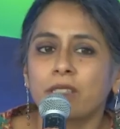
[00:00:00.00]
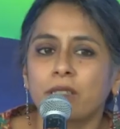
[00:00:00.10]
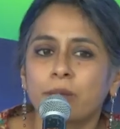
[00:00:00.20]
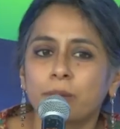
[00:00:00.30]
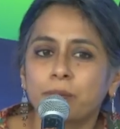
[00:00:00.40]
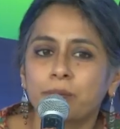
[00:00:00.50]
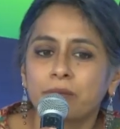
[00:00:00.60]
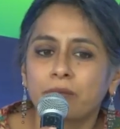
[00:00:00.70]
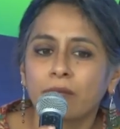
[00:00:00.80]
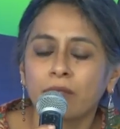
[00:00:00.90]
um,
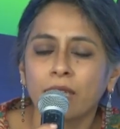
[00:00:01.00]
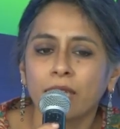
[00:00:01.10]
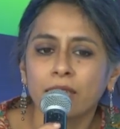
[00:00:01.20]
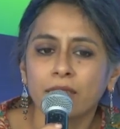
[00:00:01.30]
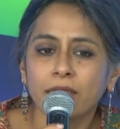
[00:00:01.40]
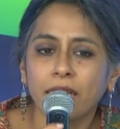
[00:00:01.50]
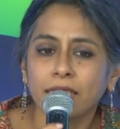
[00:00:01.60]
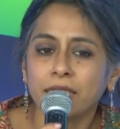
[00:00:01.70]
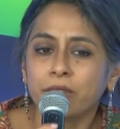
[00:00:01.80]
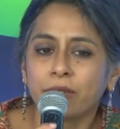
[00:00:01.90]
in the
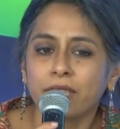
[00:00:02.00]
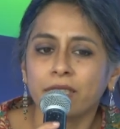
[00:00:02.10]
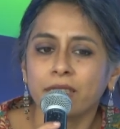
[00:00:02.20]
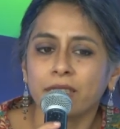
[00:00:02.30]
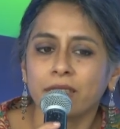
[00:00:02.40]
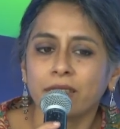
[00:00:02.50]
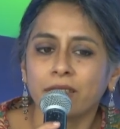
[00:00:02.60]
1920s,